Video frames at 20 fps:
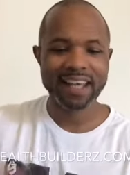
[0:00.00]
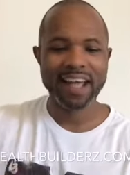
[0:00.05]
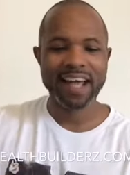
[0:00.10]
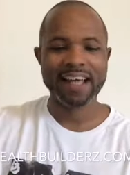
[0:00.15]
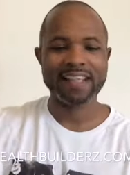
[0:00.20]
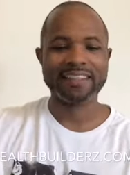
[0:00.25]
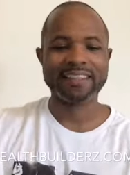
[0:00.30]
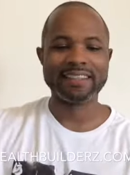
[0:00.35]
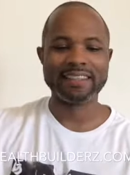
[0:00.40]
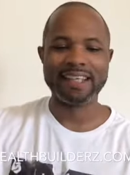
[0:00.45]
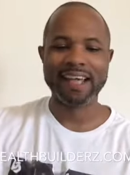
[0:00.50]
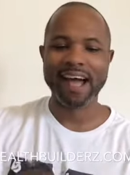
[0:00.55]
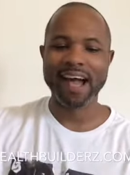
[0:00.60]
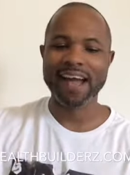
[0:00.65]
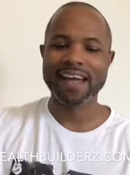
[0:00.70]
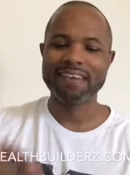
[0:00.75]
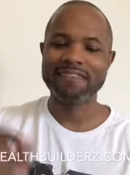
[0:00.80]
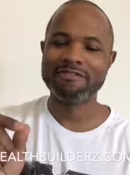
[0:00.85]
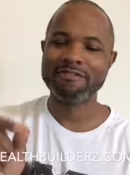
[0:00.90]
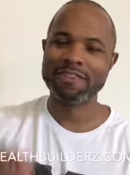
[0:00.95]
has
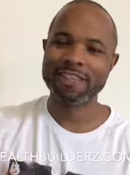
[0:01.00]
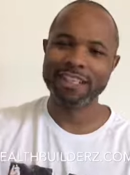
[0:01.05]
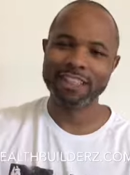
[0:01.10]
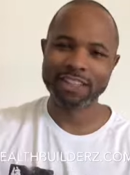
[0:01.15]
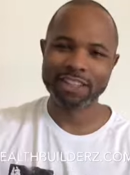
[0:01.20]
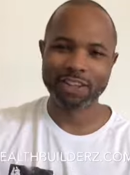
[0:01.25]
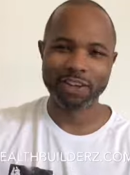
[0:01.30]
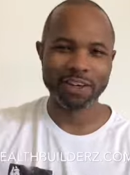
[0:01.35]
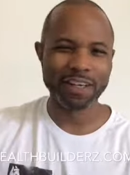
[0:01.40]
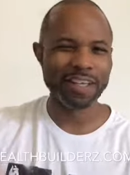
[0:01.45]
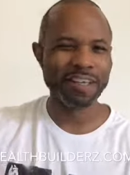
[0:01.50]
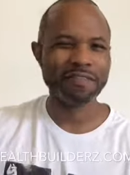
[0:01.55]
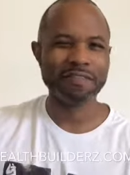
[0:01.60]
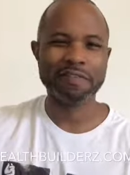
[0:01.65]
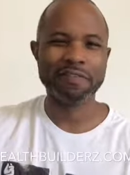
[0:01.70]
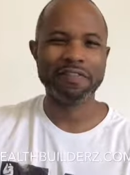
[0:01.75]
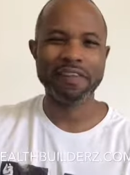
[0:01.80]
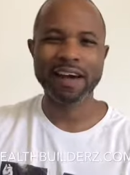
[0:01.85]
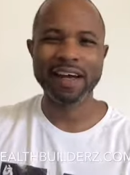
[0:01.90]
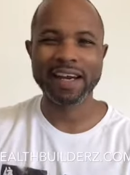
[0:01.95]
gotten rich or
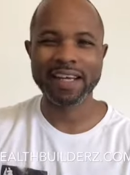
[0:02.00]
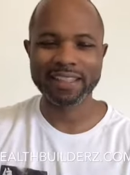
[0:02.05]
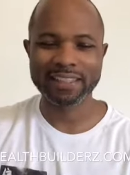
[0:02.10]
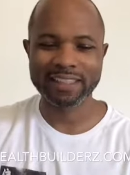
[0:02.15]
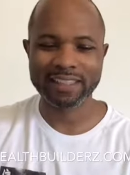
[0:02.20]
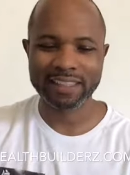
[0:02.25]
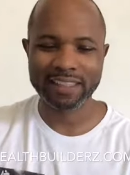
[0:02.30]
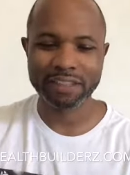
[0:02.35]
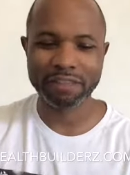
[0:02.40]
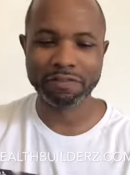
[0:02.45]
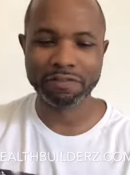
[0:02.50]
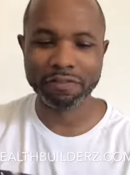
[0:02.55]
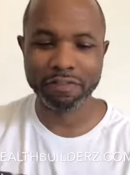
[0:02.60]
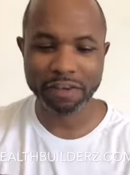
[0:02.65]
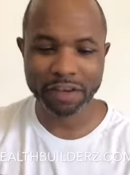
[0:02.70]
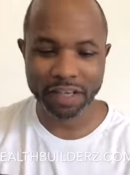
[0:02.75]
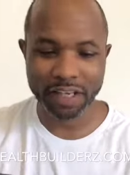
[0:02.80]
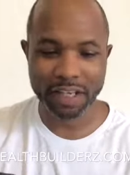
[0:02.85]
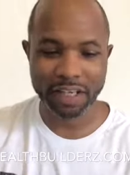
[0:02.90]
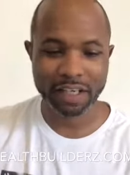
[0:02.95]
even financially
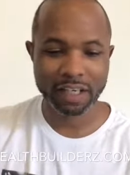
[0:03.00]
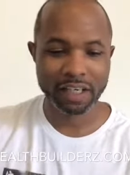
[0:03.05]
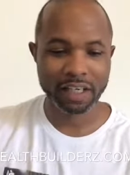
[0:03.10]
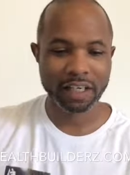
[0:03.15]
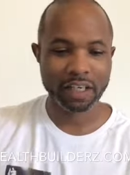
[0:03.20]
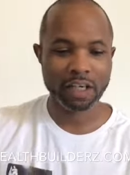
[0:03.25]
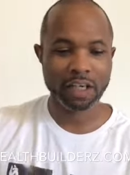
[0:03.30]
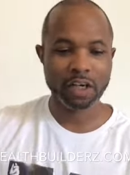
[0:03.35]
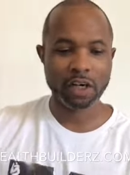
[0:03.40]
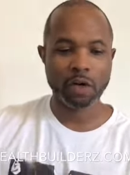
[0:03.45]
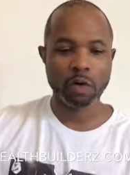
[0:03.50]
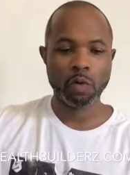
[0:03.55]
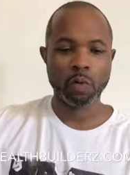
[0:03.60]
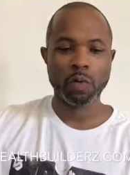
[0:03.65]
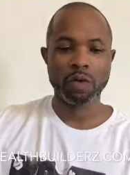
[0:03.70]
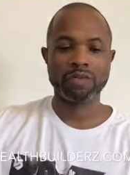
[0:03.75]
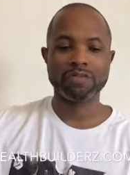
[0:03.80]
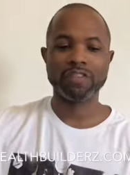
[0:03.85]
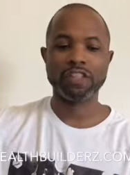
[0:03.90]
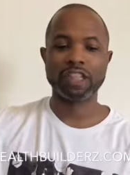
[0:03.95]
free
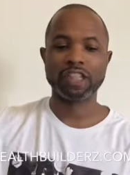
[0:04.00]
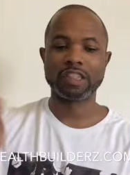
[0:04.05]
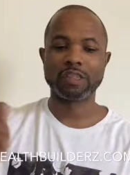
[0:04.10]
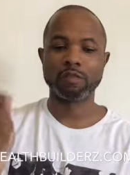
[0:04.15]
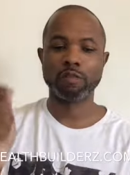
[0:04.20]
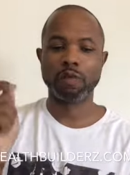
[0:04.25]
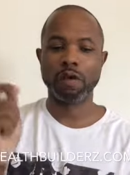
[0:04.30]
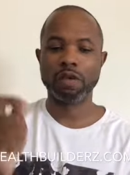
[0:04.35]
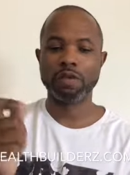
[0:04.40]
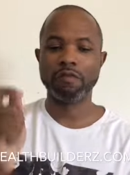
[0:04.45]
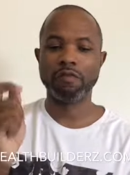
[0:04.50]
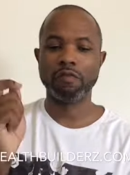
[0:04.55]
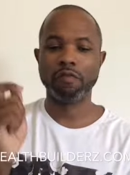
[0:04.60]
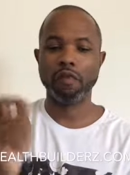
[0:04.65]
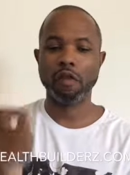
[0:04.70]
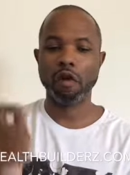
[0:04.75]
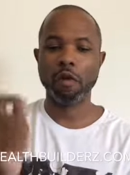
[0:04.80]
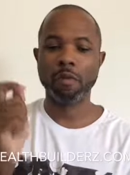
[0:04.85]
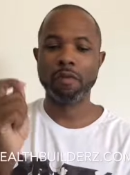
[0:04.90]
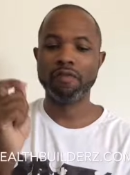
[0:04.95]
with just one
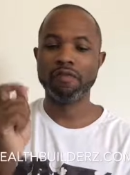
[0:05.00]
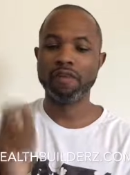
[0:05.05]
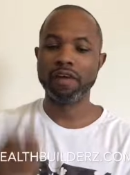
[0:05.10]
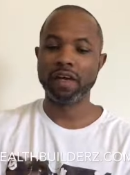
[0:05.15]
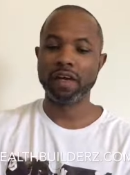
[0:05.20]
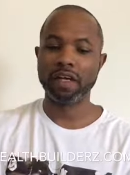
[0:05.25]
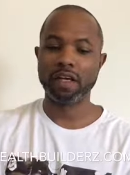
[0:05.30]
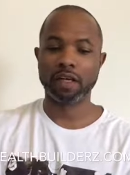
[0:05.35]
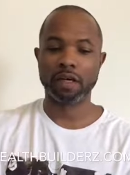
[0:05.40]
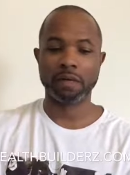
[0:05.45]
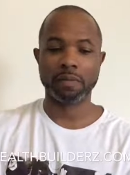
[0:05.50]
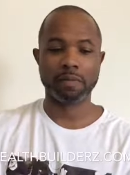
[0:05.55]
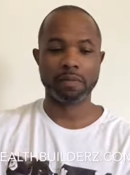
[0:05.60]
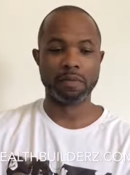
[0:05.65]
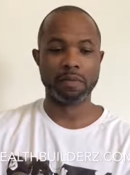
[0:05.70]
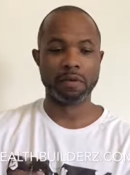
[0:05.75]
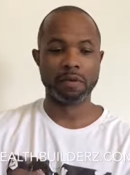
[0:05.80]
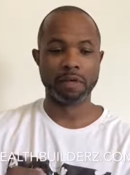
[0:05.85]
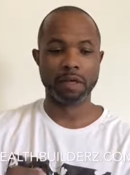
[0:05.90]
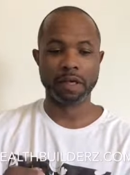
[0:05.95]
form of income,
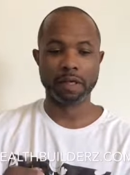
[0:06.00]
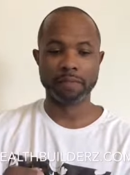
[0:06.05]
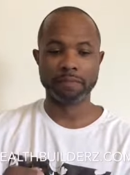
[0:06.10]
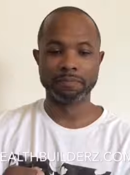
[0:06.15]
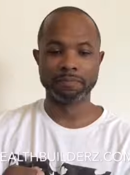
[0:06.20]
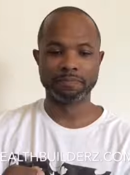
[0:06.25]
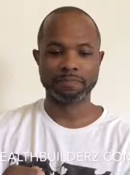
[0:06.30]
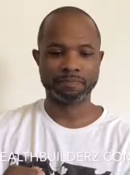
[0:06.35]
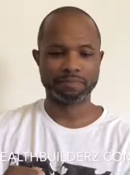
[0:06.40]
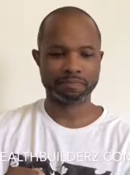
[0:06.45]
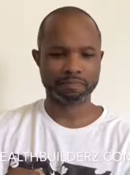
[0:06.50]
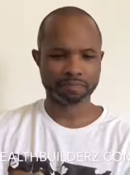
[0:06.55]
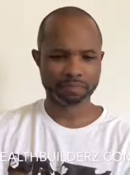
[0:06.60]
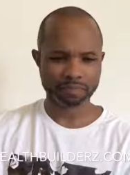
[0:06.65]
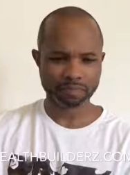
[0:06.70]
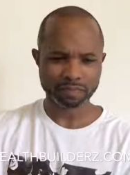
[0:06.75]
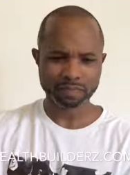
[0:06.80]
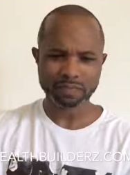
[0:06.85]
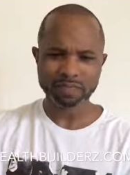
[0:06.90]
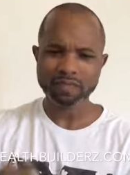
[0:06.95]
okay?
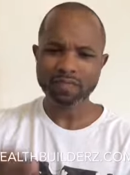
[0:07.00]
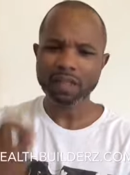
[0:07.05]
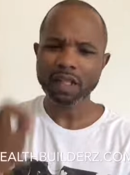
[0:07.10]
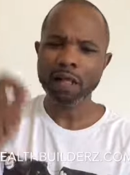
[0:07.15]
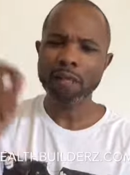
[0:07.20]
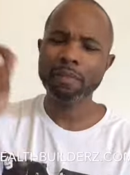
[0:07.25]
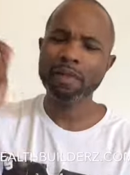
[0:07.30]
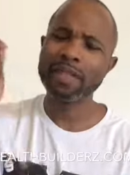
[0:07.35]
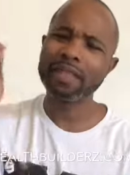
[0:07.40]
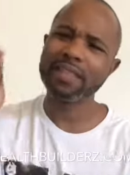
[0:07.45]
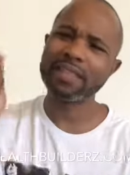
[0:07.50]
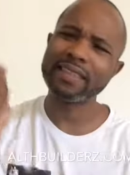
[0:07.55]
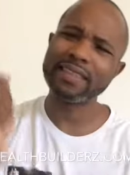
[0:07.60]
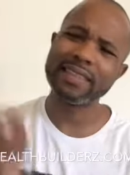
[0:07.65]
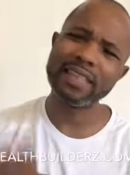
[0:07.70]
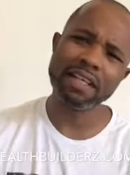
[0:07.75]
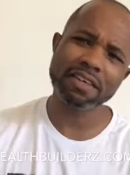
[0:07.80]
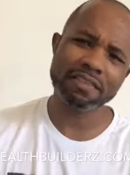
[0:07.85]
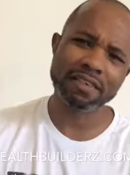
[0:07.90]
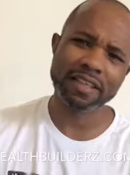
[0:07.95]
But the
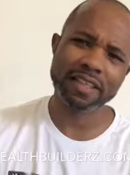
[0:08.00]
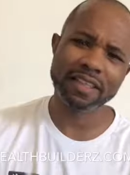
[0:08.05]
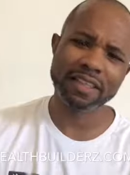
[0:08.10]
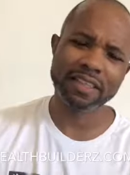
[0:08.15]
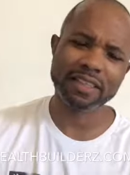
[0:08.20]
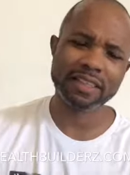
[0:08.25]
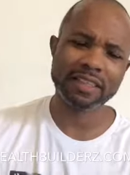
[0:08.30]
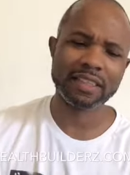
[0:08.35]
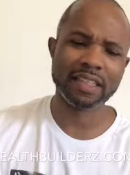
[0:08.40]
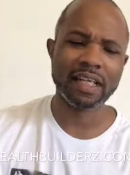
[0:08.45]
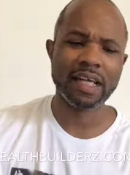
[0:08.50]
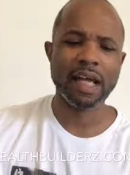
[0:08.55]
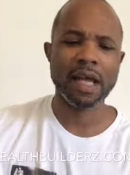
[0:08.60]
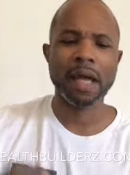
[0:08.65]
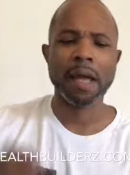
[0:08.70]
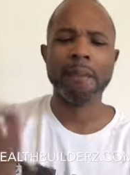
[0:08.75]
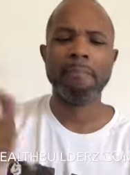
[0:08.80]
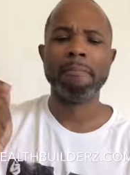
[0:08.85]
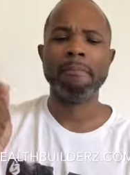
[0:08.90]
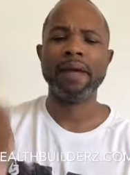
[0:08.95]
secret is
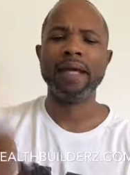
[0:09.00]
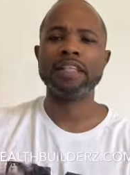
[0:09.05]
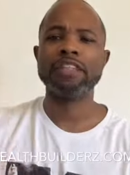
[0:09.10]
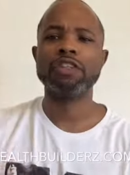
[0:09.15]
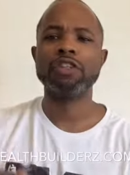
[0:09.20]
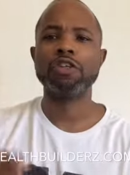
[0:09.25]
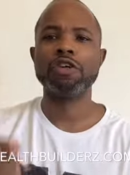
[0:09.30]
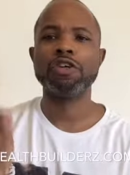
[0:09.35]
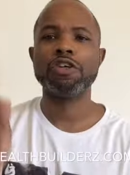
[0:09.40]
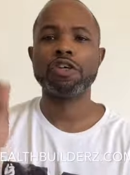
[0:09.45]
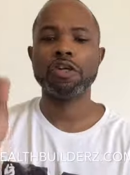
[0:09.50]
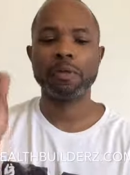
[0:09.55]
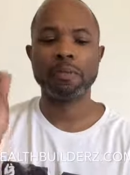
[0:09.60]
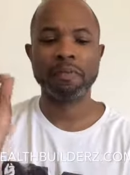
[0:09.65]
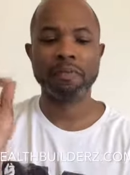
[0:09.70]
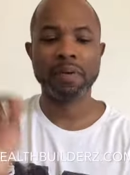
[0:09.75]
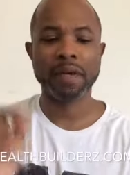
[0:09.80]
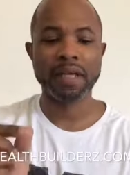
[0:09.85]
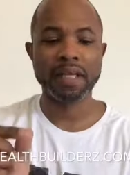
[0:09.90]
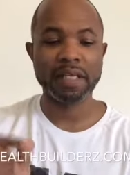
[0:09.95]
make sure you're
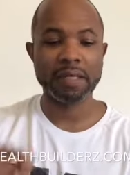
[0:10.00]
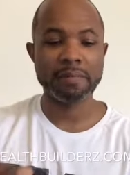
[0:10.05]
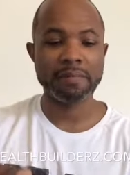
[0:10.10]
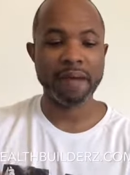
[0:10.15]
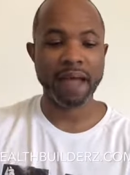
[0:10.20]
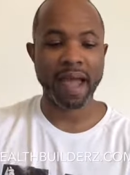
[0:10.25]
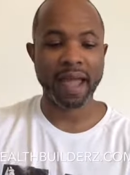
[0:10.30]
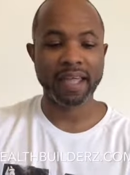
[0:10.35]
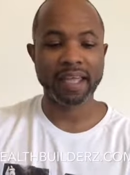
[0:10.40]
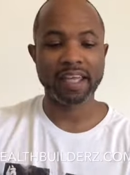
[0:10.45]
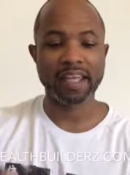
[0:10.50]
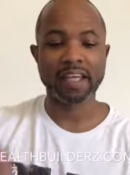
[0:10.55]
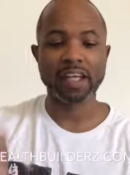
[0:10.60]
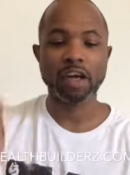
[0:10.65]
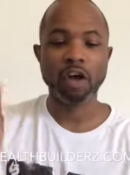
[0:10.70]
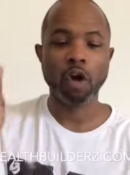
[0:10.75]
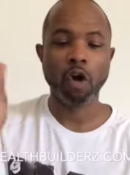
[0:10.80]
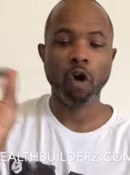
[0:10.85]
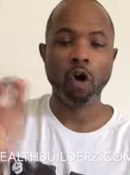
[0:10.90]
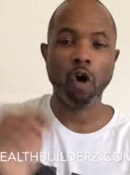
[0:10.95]

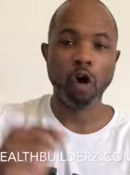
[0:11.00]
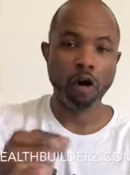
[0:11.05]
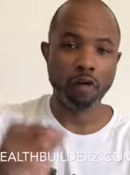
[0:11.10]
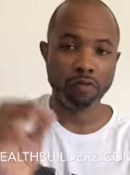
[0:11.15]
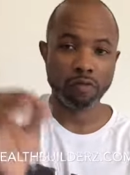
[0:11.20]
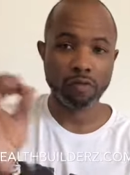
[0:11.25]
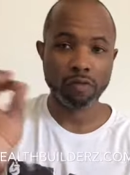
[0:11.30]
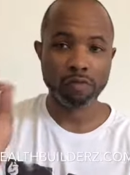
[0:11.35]
piggybacking off